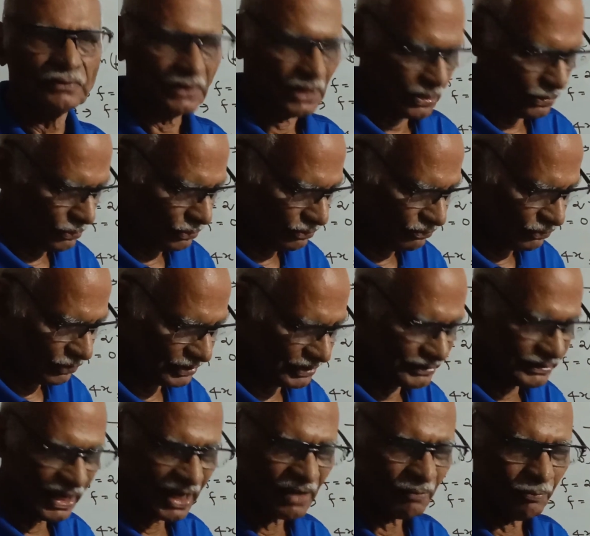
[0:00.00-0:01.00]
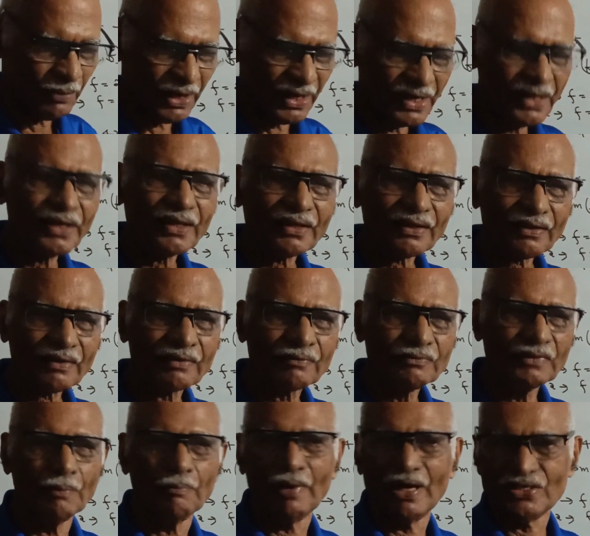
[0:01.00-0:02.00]
Now, for the time being,
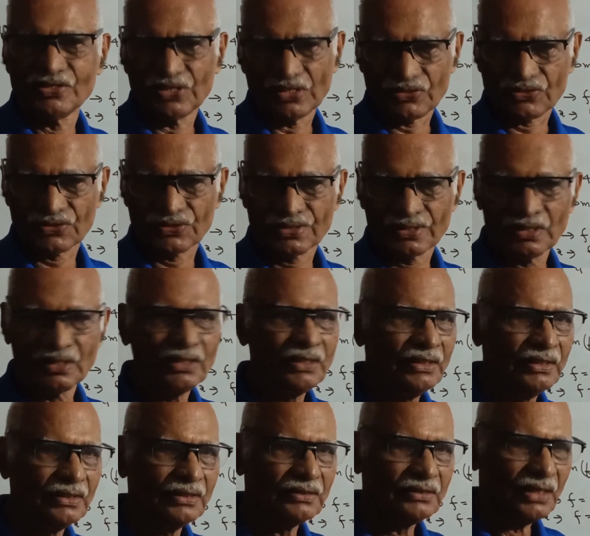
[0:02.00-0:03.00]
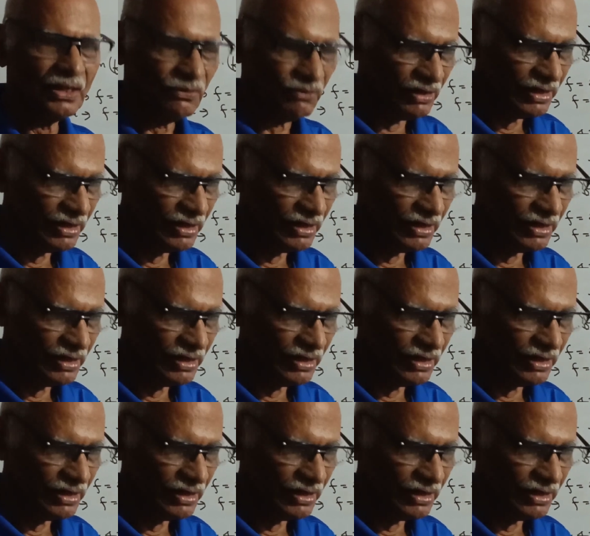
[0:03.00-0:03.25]
the basis. Now,